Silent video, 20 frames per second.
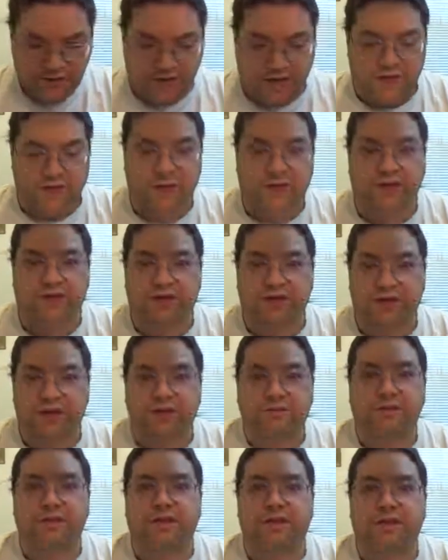and eventually
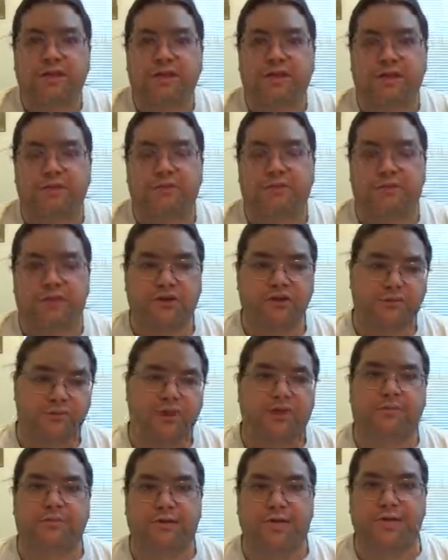there'll be, I'm sure there'll
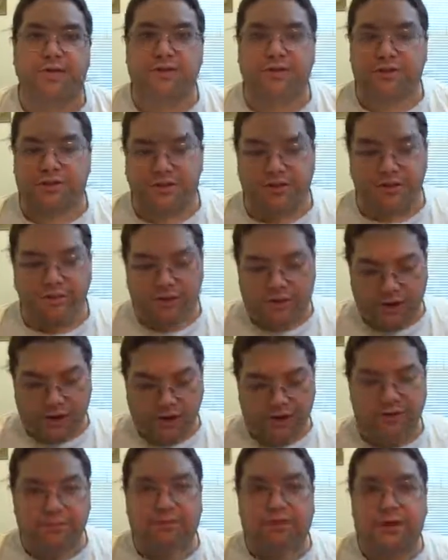be competitors on the
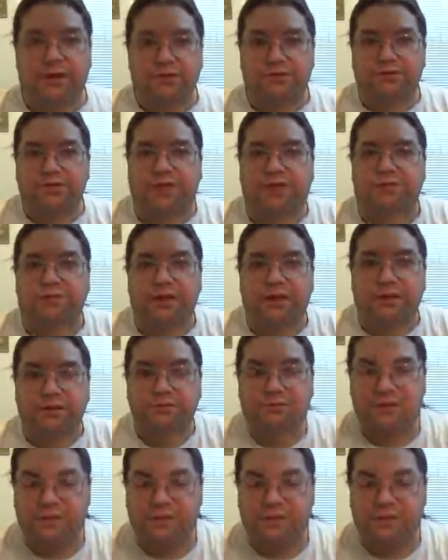market, and the prices will come down.